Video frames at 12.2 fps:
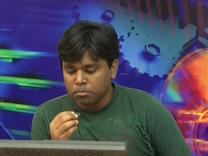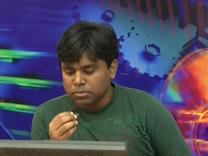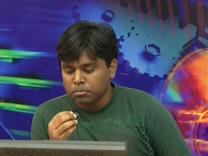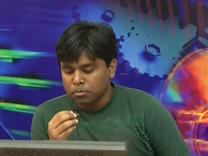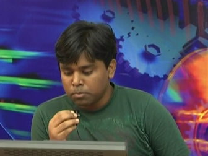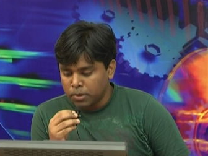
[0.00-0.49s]
but
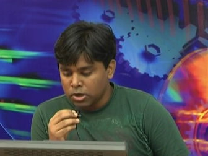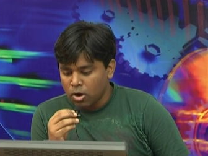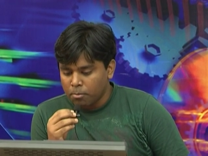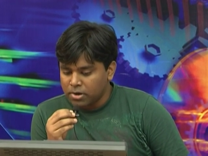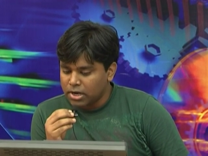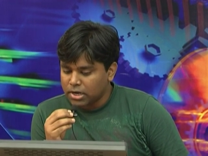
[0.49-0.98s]

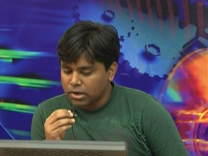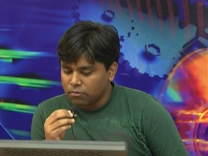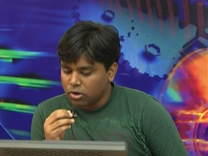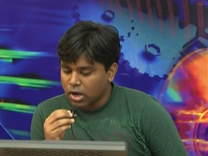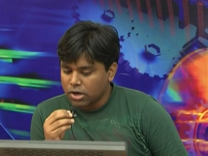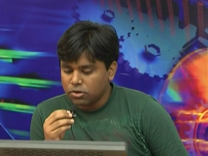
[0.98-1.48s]
predominantly
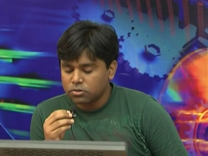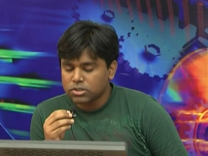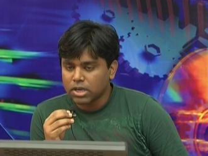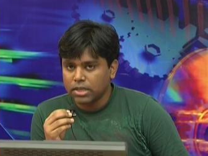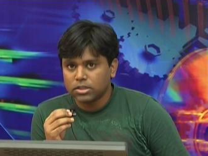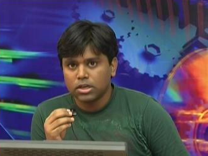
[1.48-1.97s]
we can use
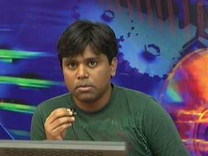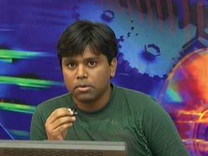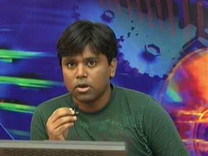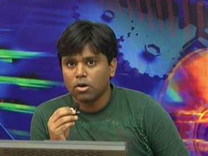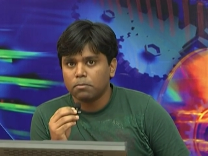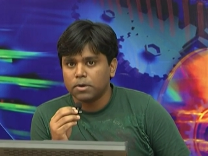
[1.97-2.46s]

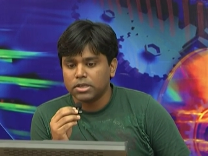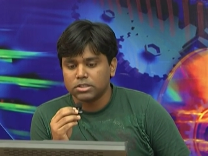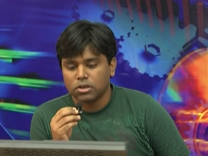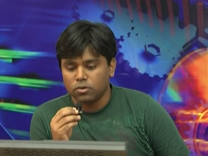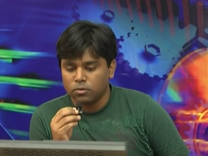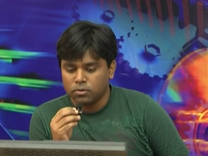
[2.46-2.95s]
K3B or
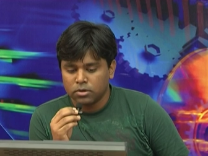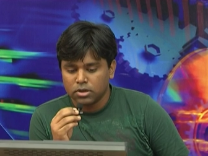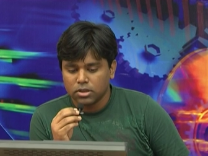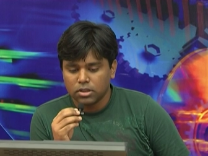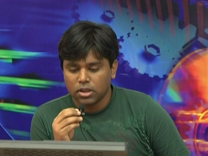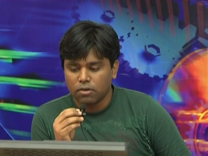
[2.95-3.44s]
Brasero
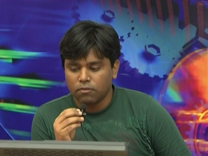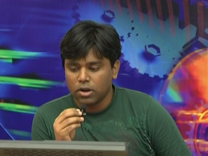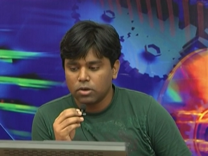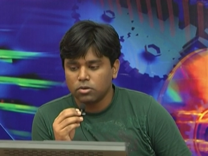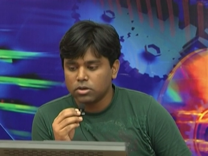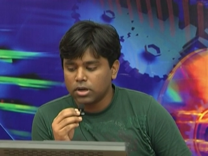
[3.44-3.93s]
they are
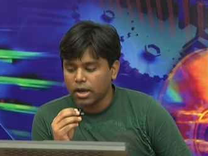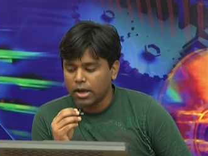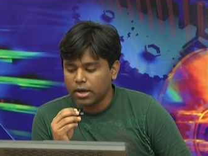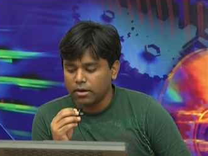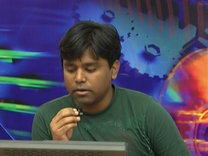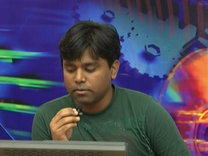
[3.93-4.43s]
very good
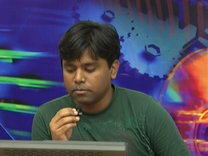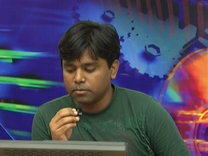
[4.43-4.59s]
and